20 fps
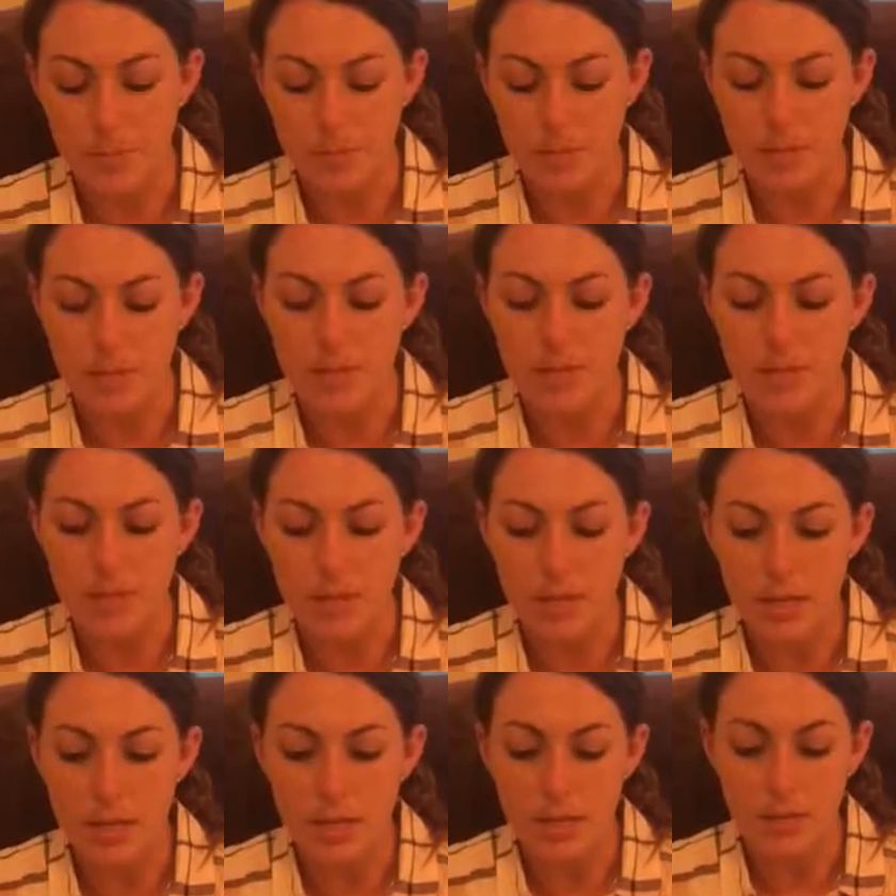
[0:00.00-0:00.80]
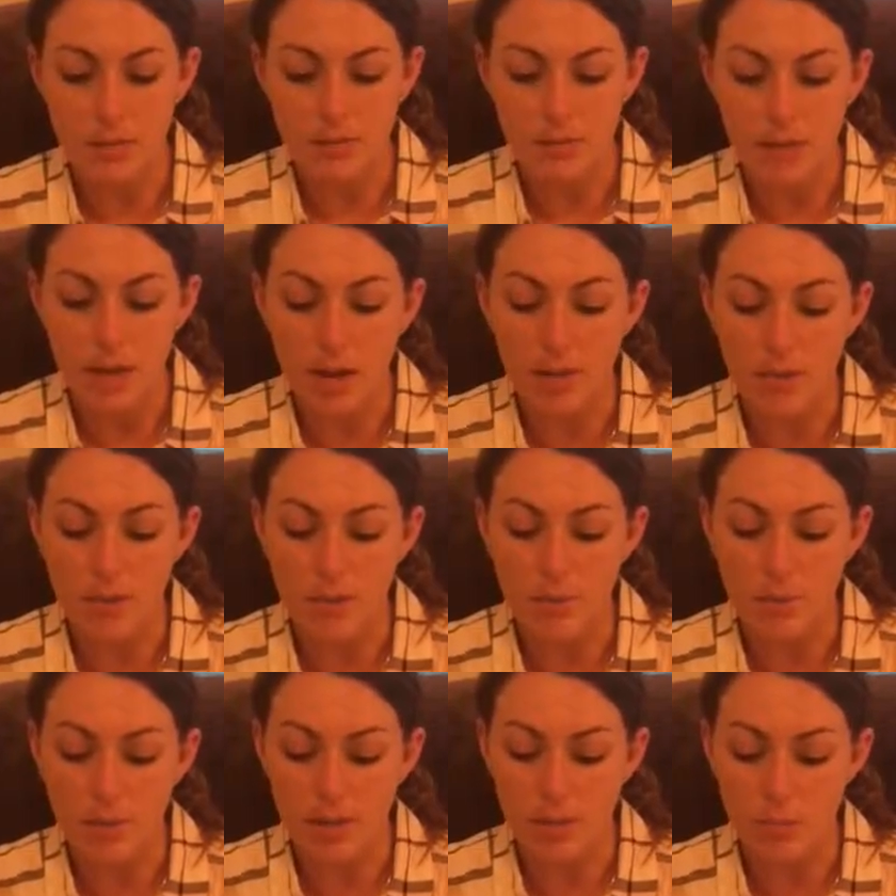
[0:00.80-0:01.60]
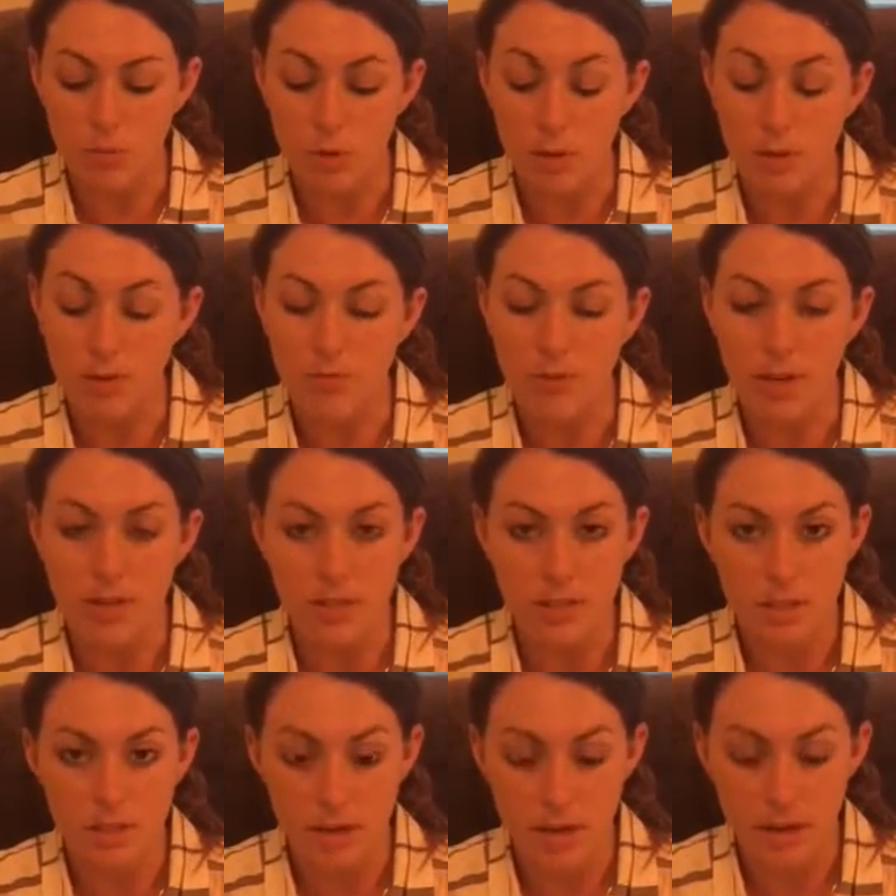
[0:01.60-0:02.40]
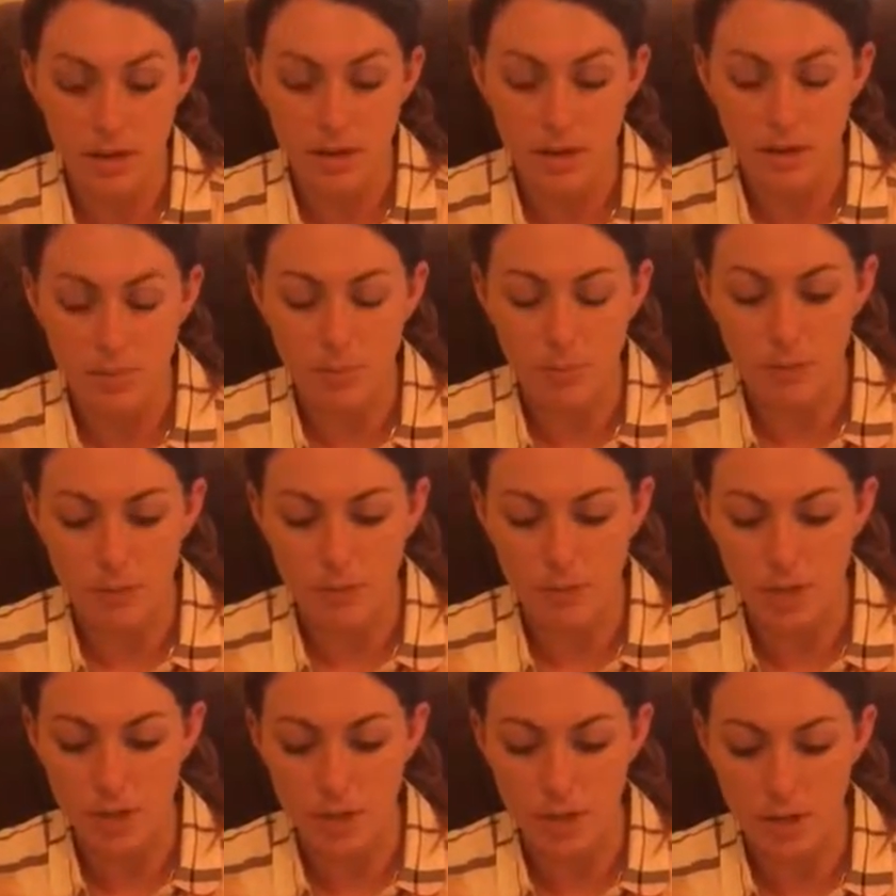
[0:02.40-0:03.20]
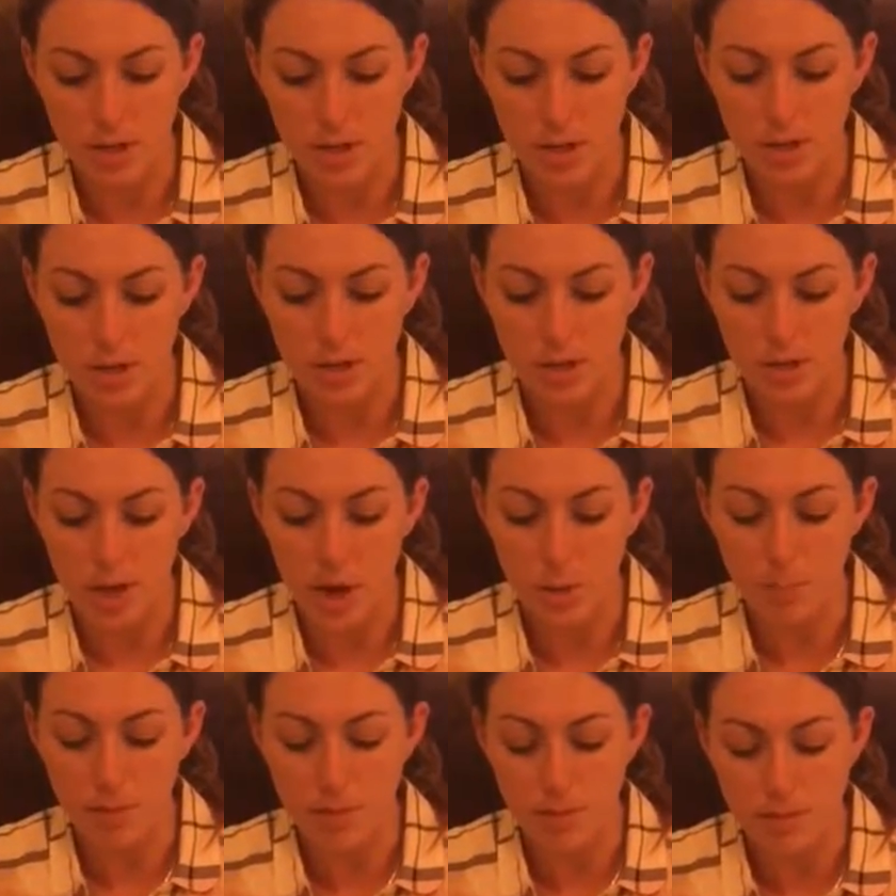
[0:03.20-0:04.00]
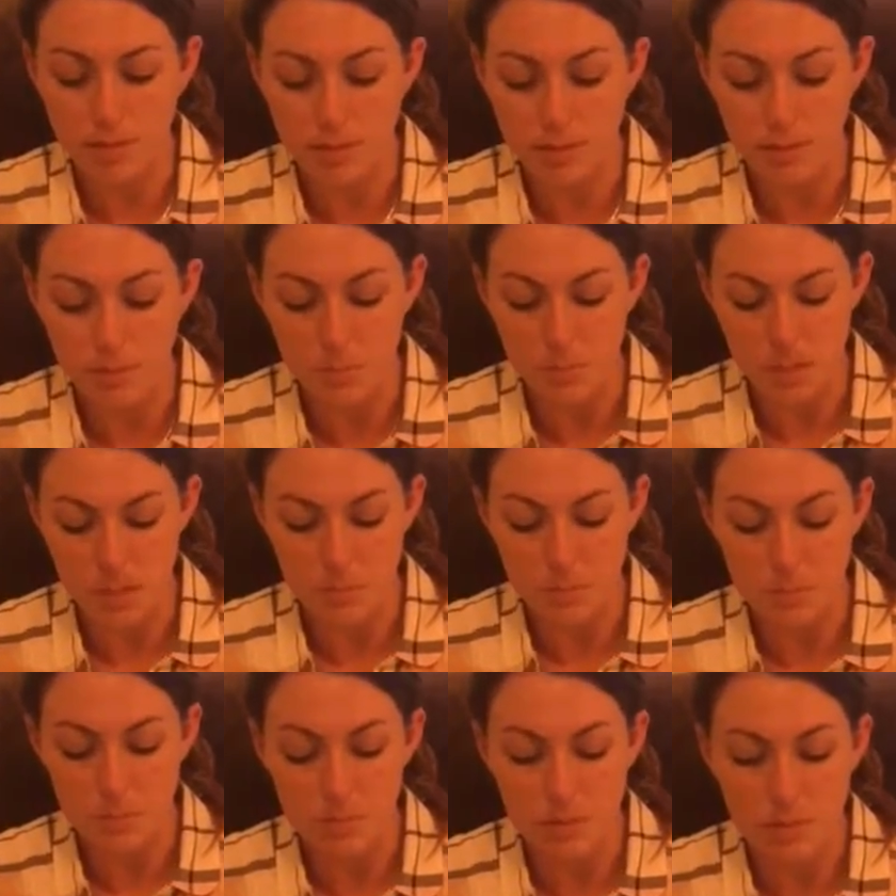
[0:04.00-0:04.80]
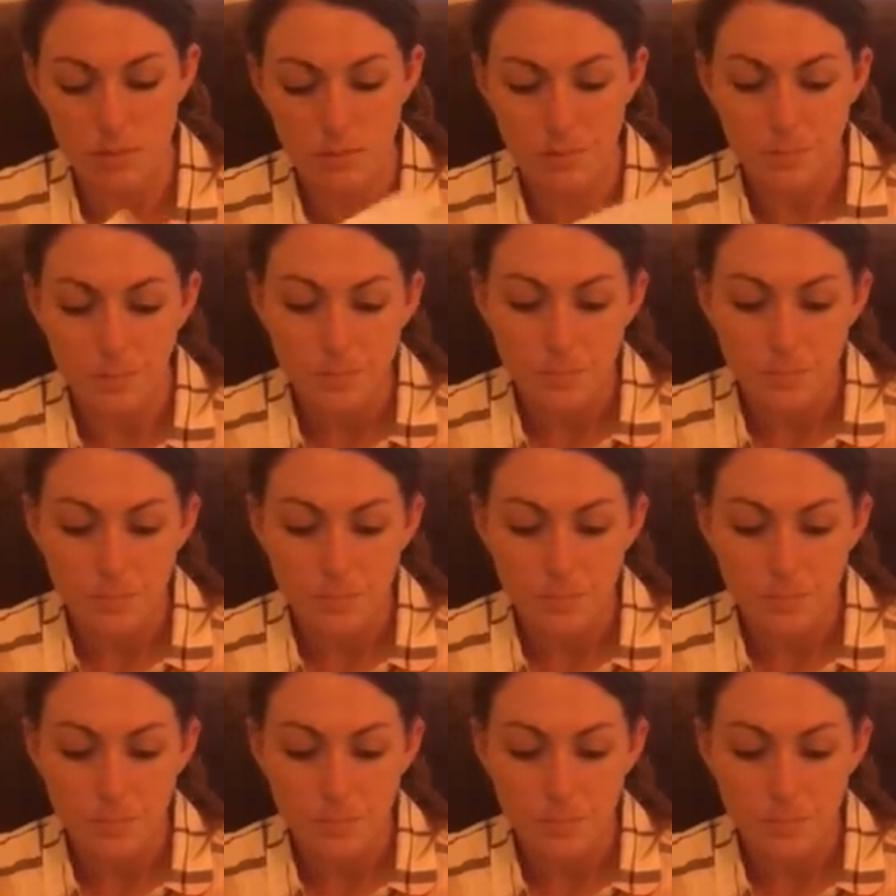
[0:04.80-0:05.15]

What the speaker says: to see if that would be more effective at improving her neuropathy symptoms.